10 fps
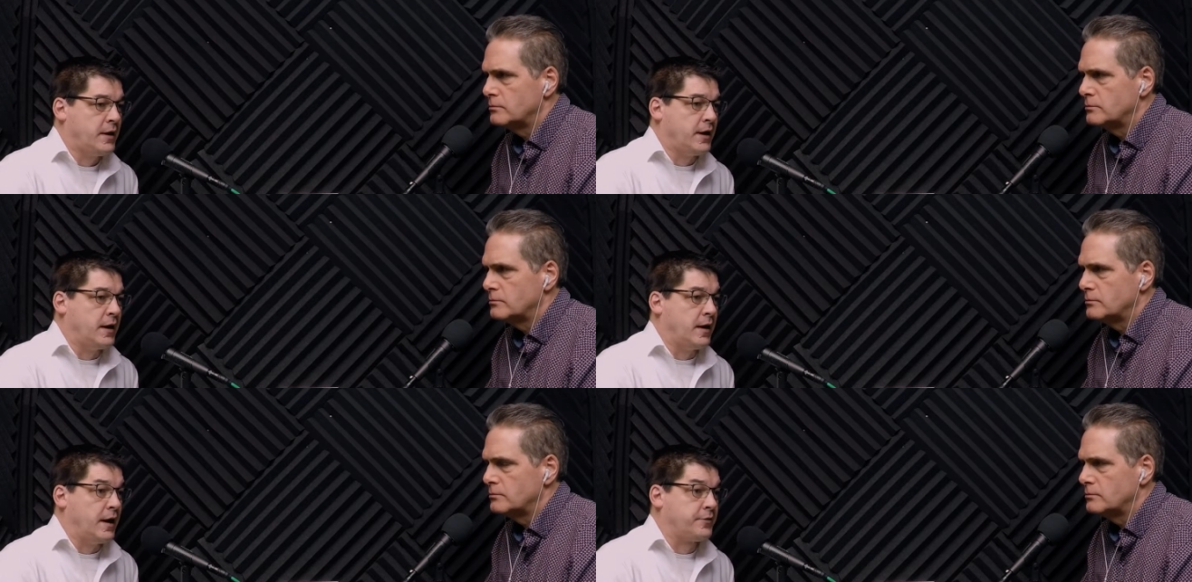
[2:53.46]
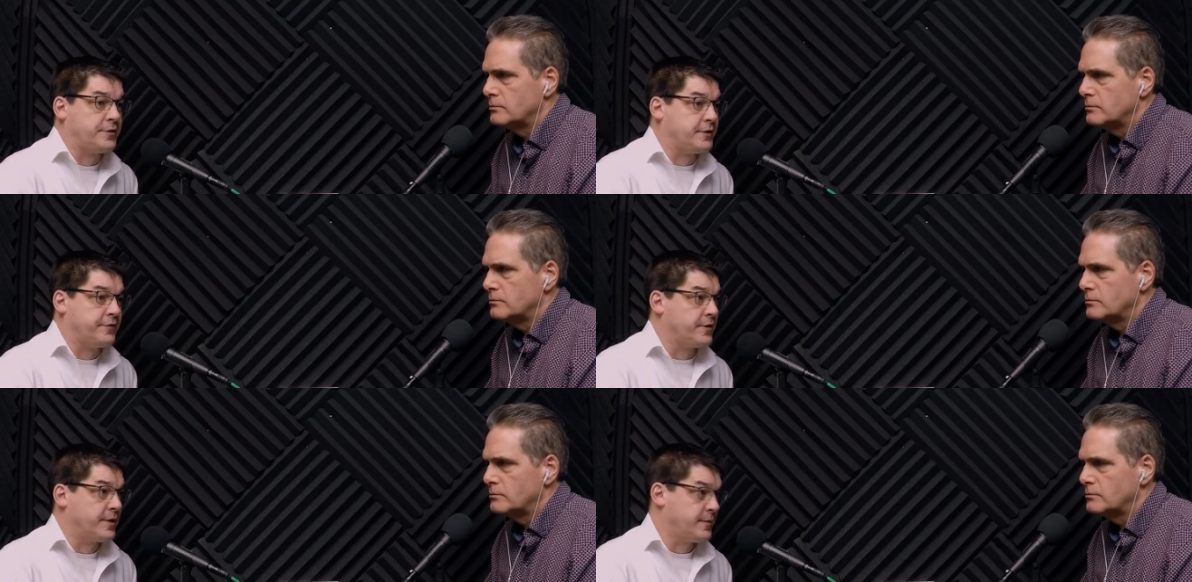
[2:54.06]
Speaker 1: Uh, I don't think
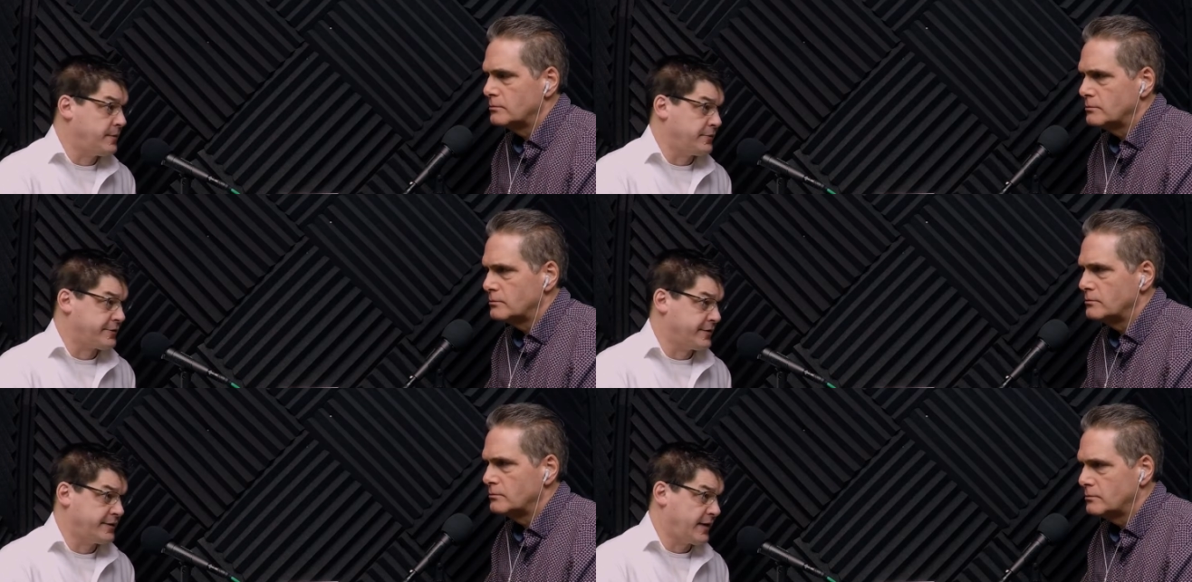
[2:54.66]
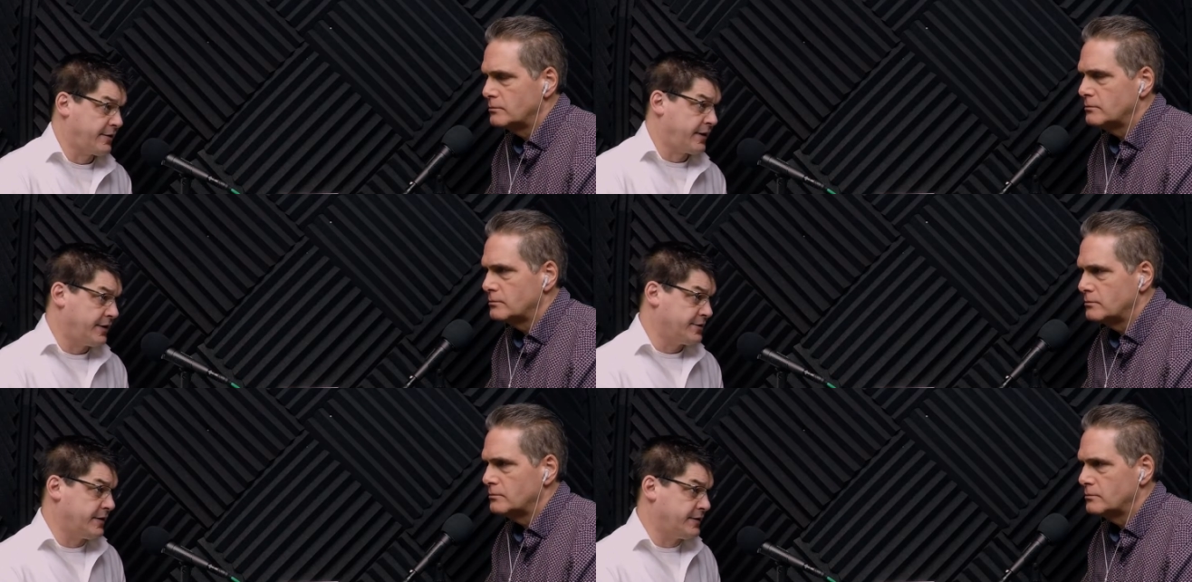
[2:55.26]
very many people sit down at
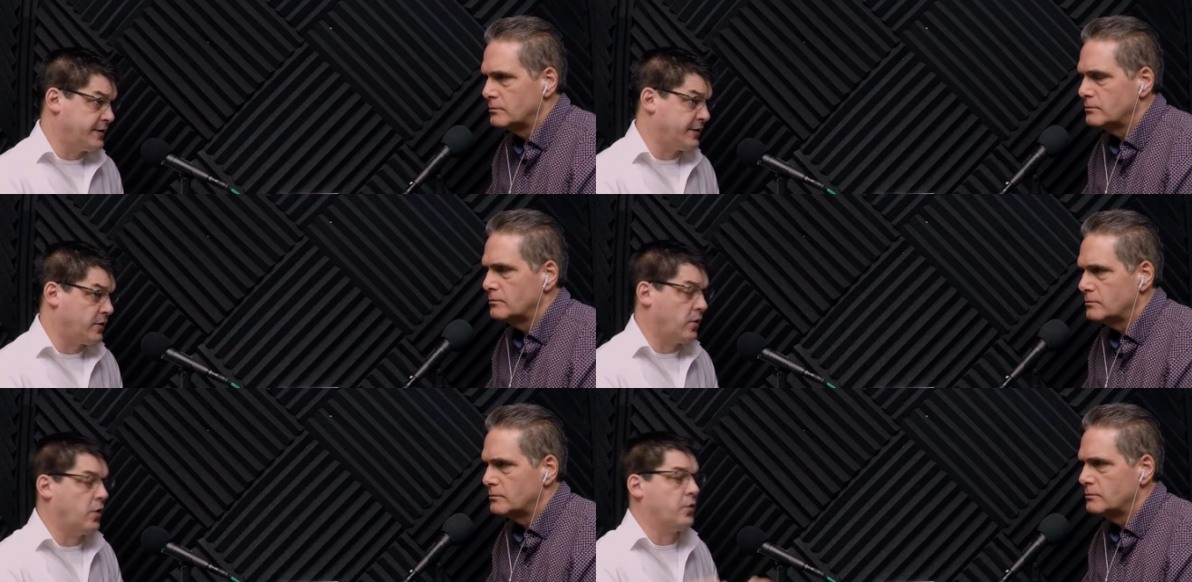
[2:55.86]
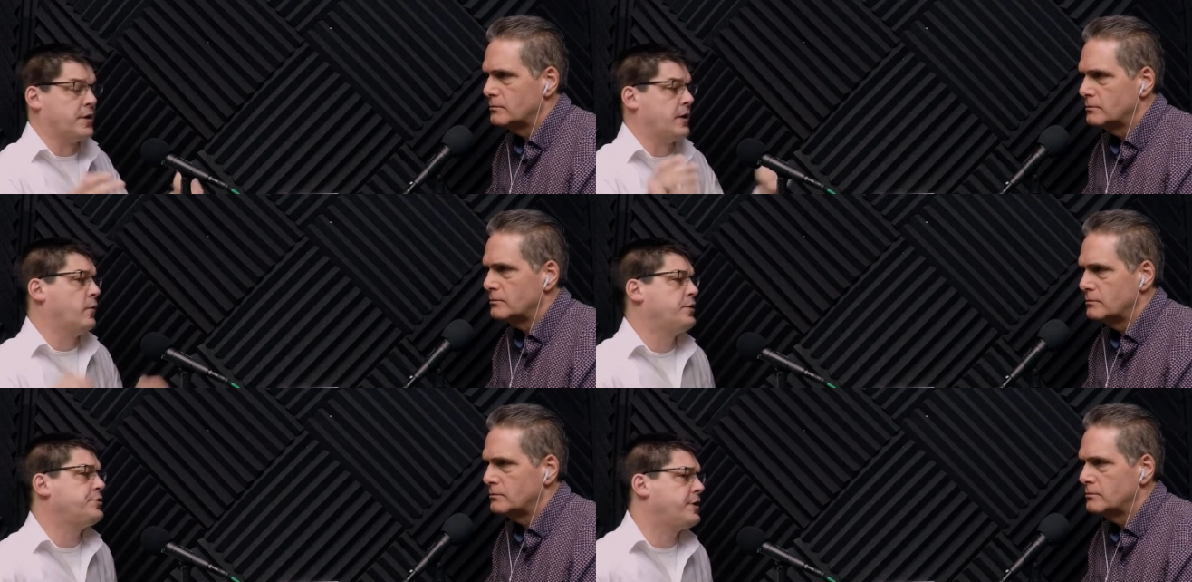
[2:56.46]
age eighteen and go, okay,
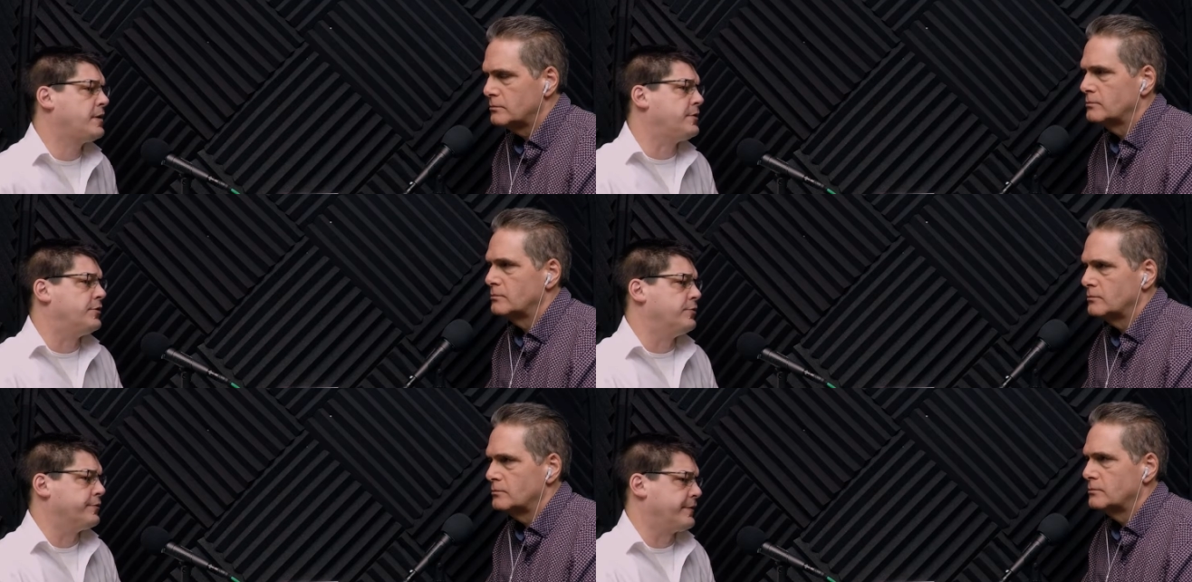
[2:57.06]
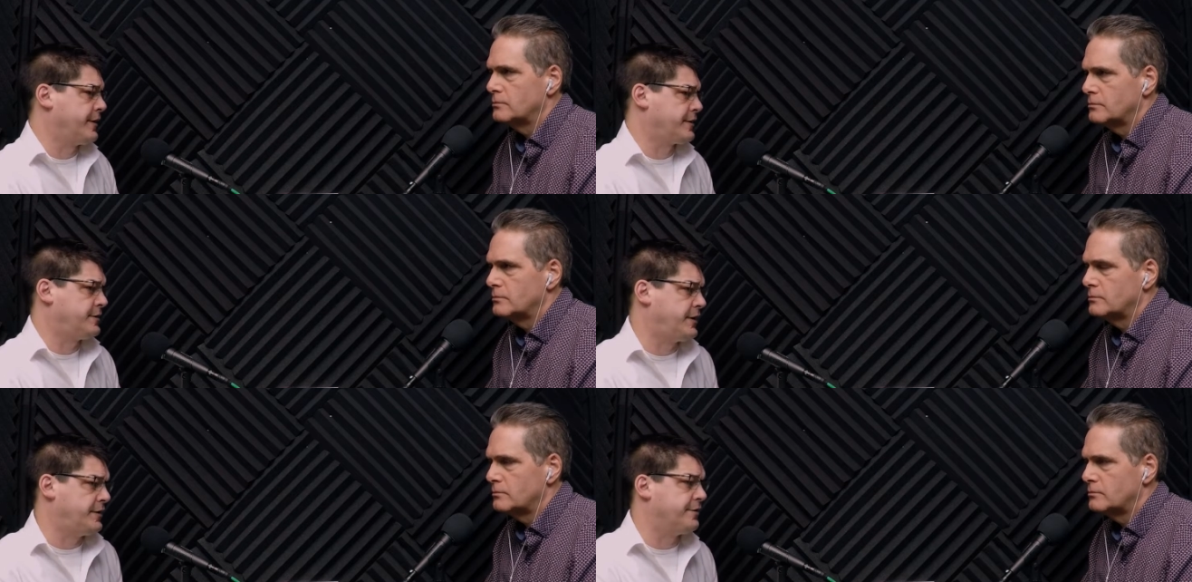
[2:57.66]
what should I be doing for the
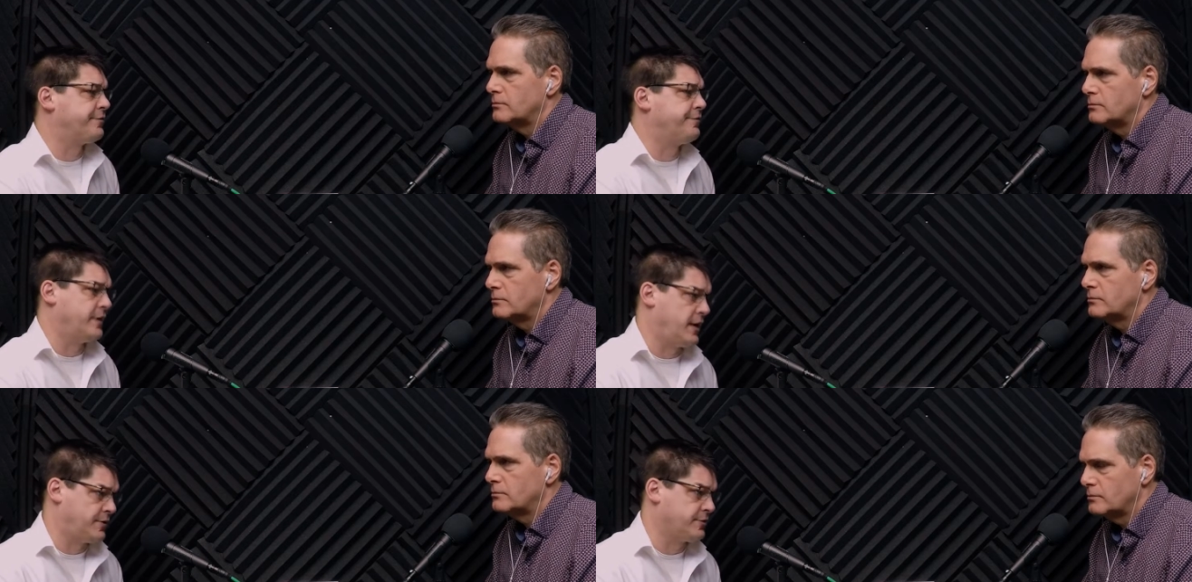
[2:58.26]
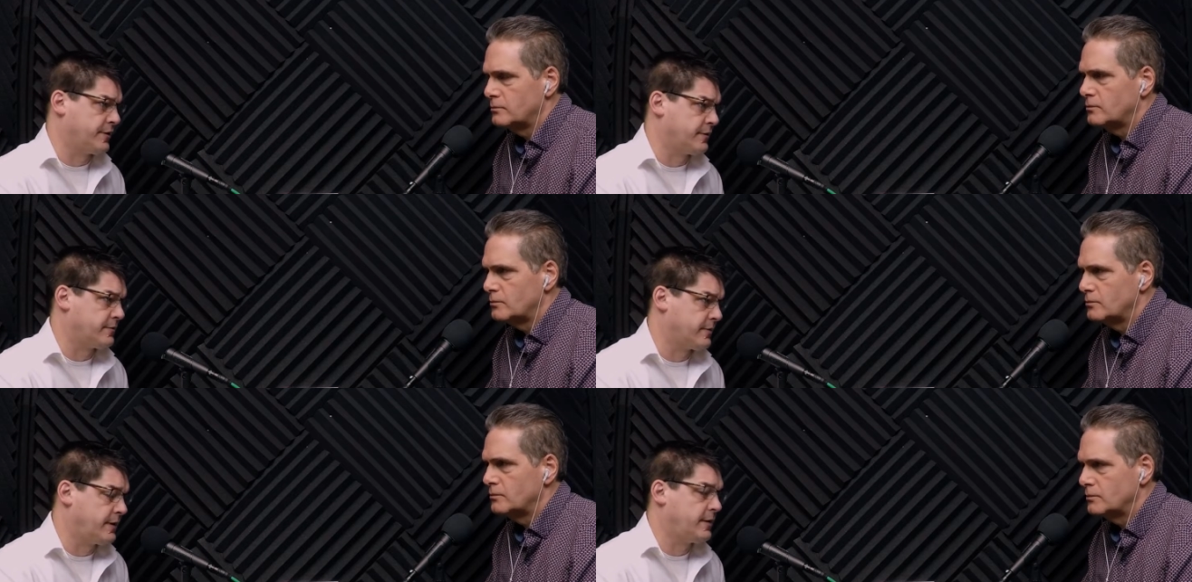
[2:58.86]
next ten years financially,
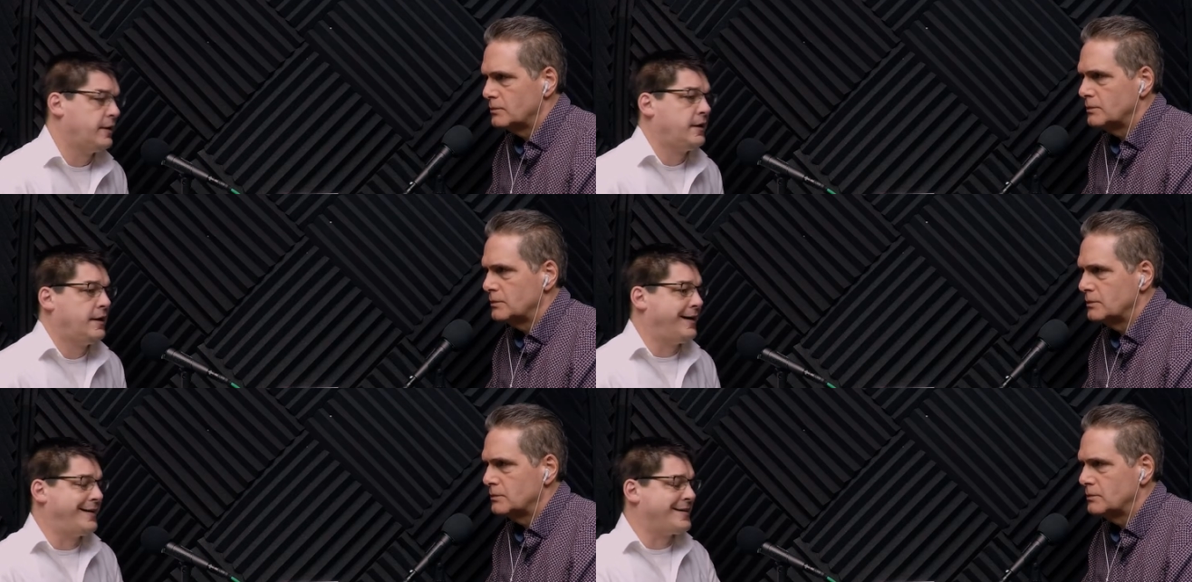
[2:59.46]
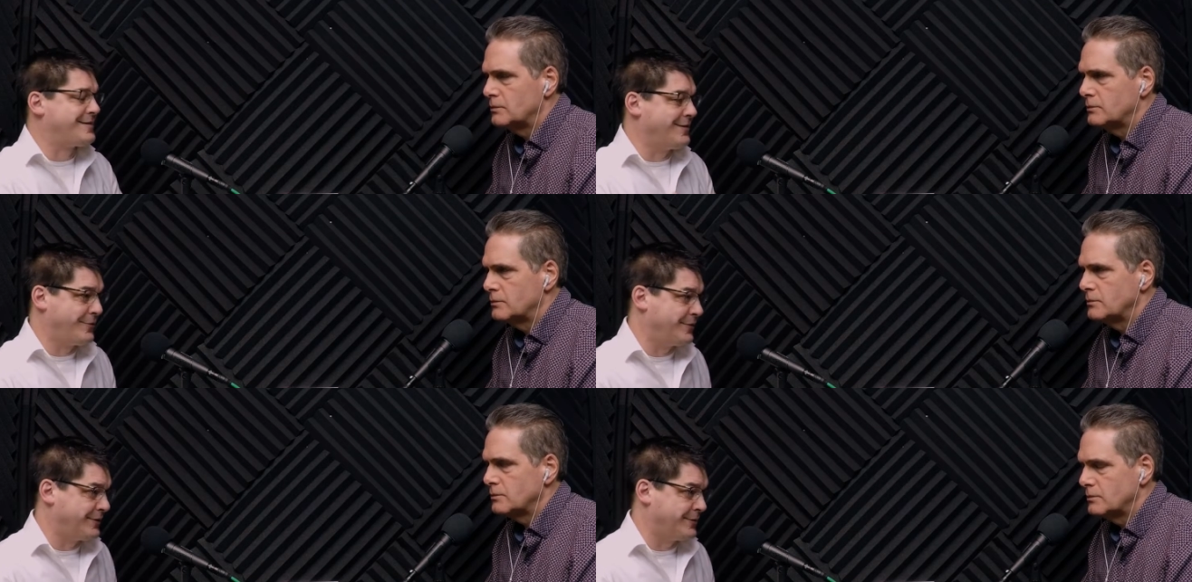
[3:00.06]
right? And that's
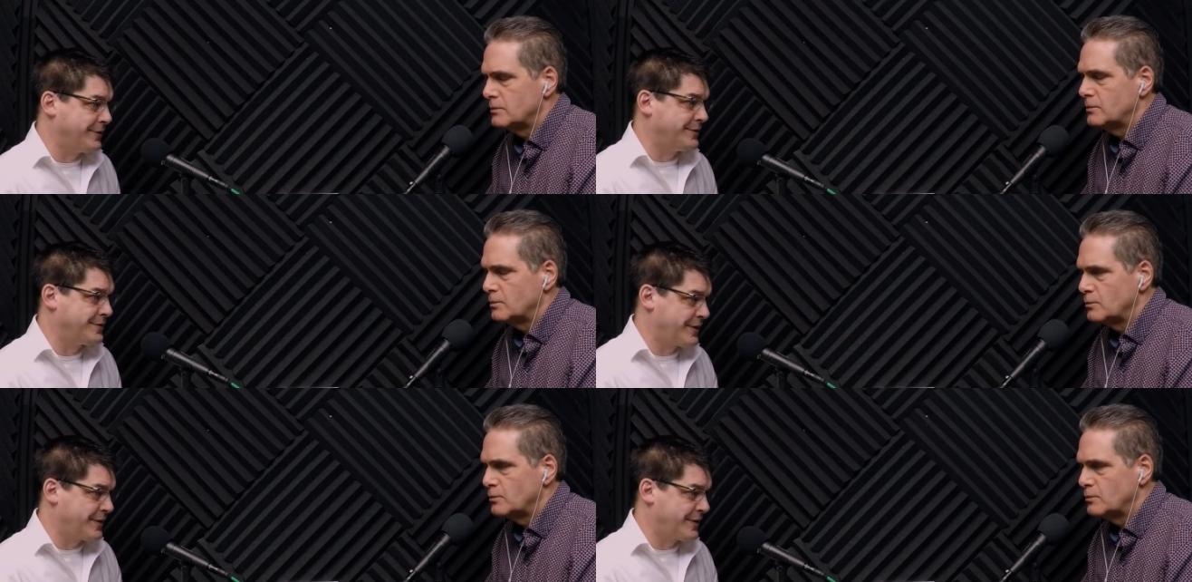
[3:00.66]
not really a realistic